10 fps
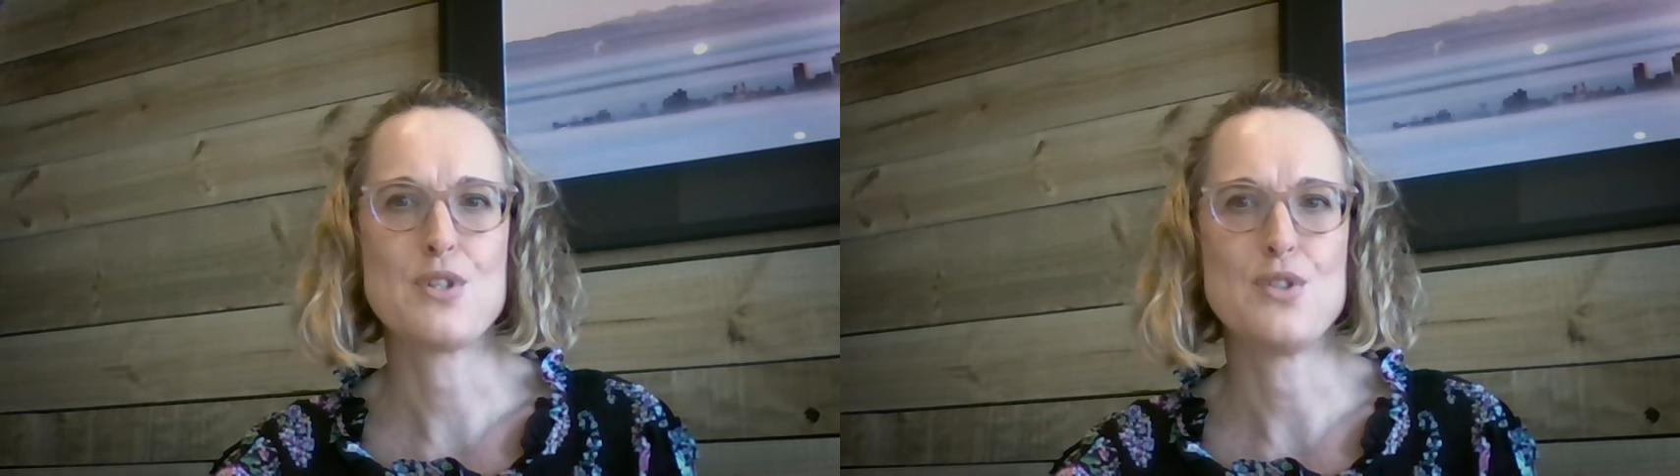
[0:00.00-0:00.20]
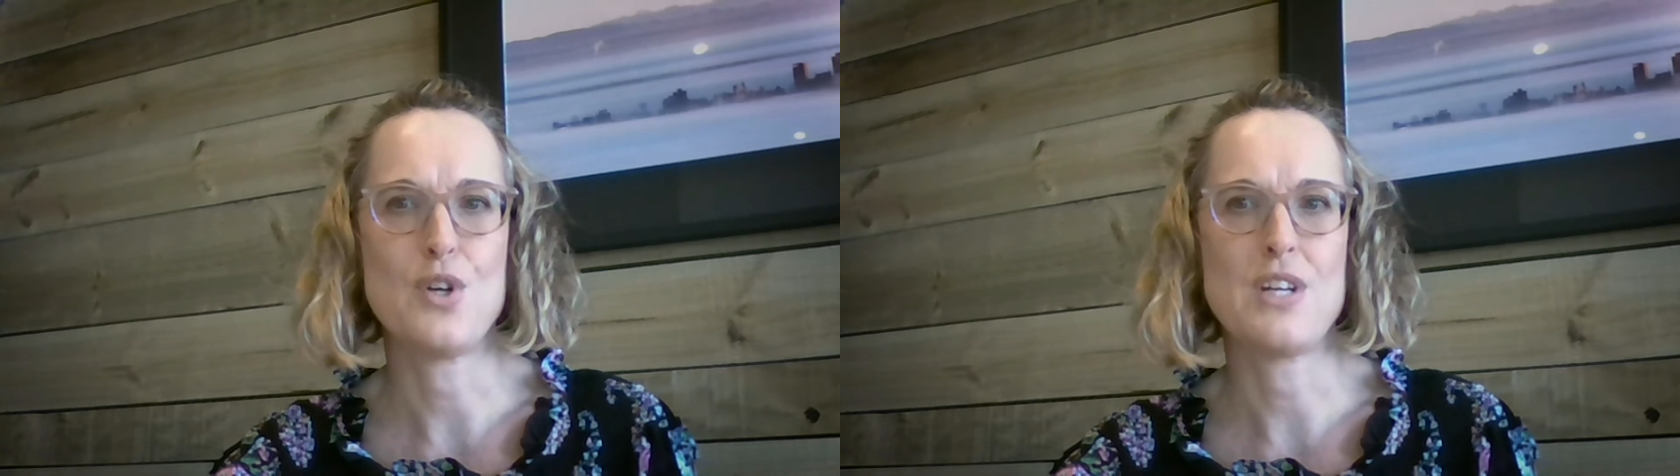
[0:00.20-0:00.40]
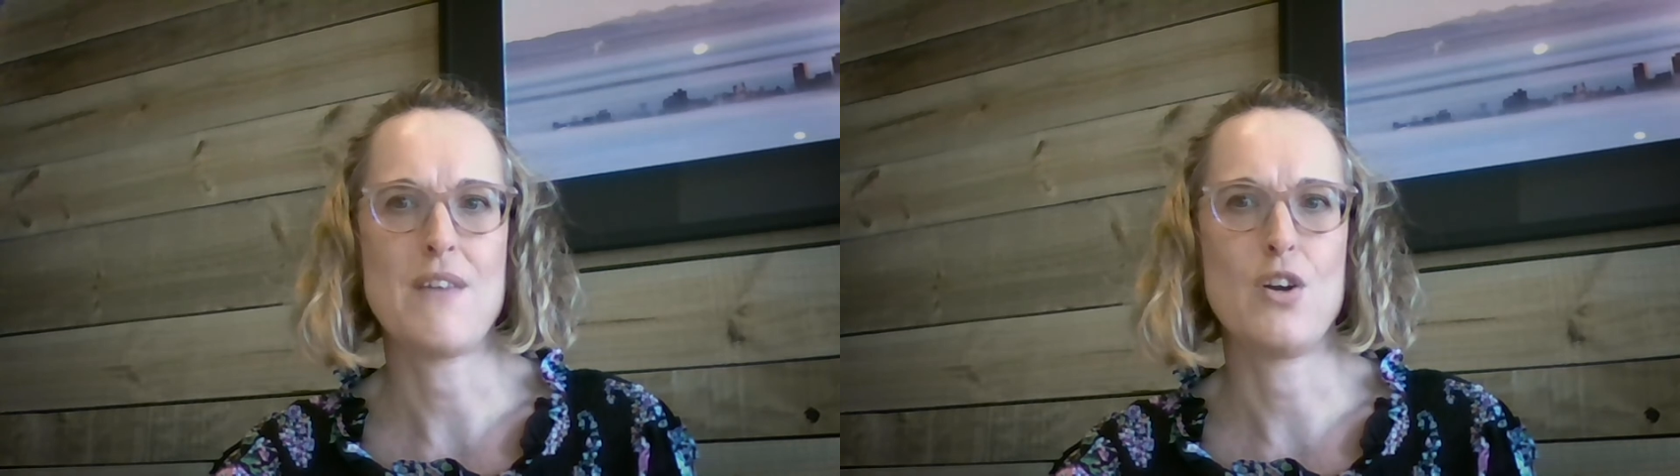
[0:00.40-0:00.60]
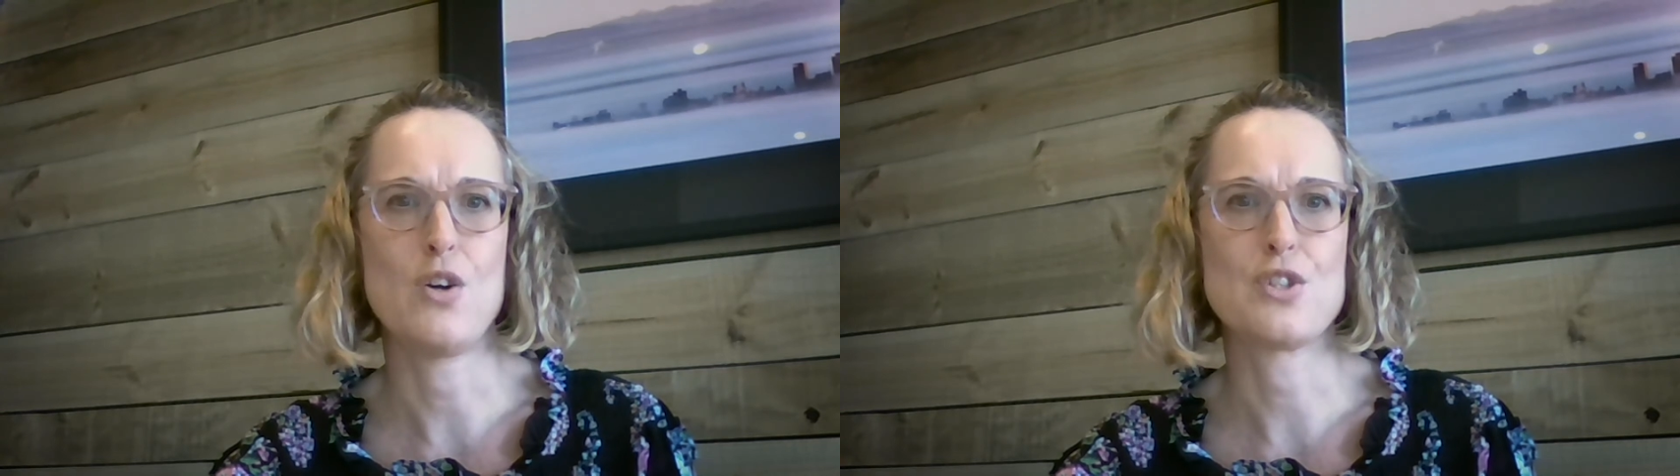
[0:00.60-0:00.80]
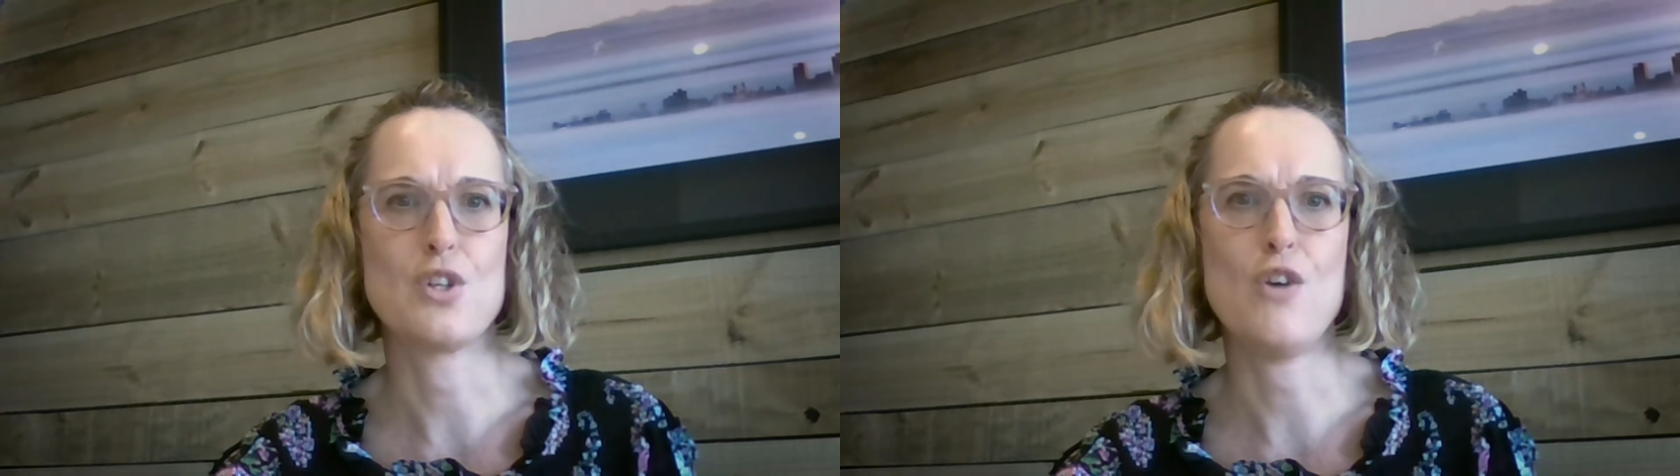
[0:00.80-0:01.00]
you don't have a
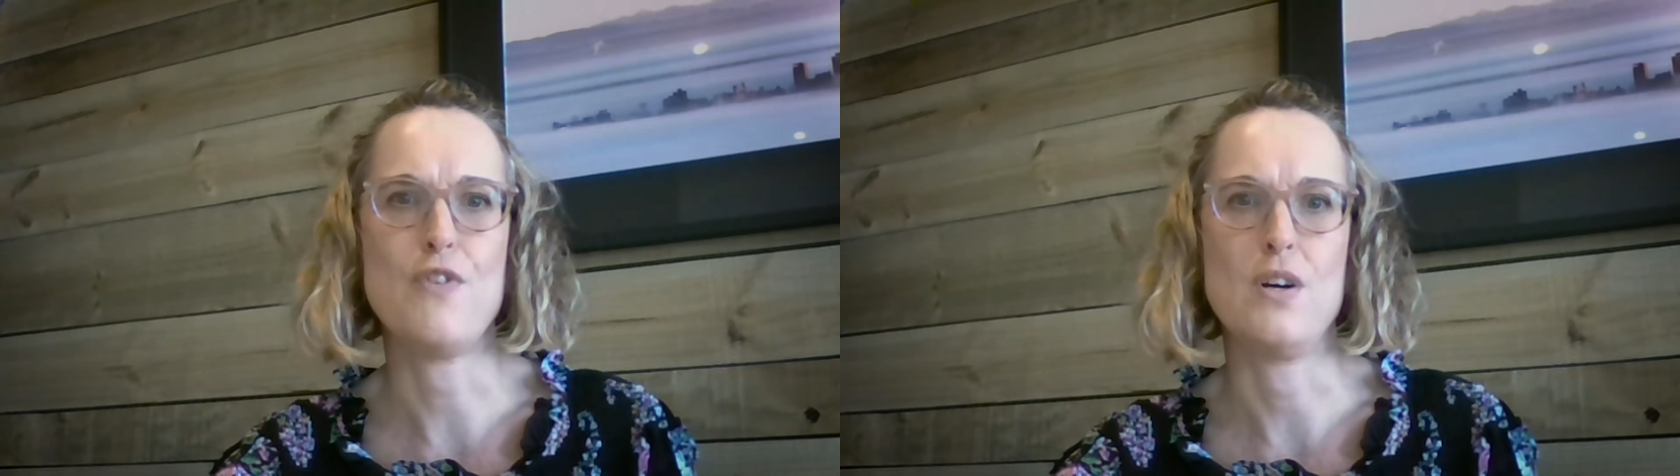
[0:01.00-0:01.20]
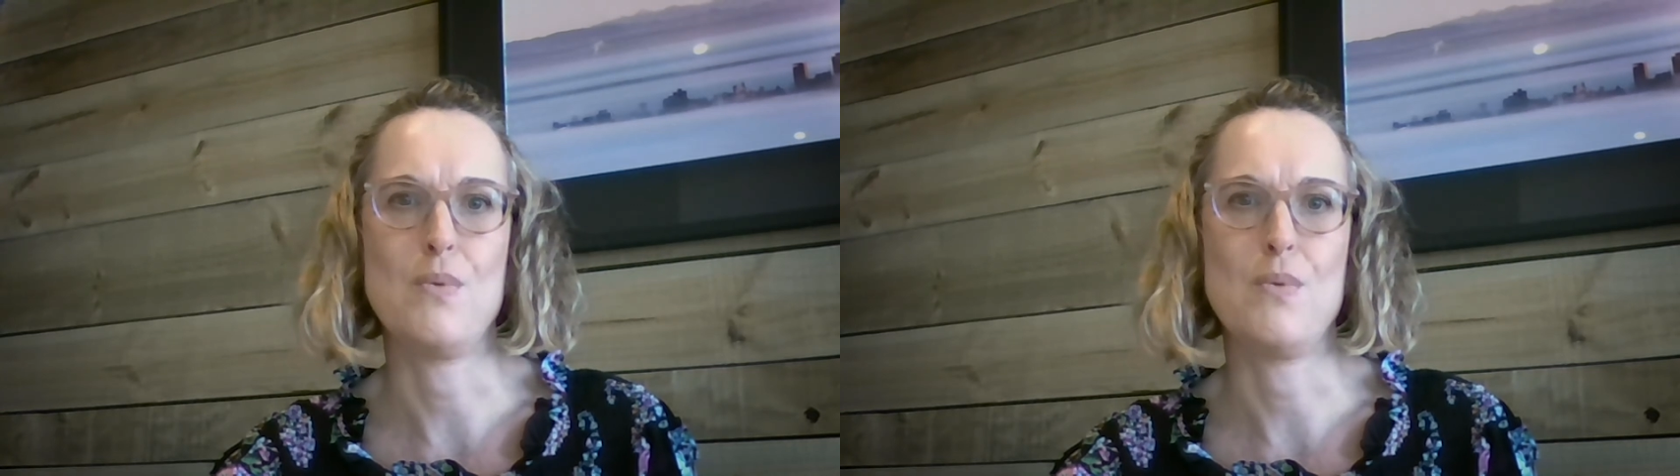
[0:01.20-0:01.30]
lot to offer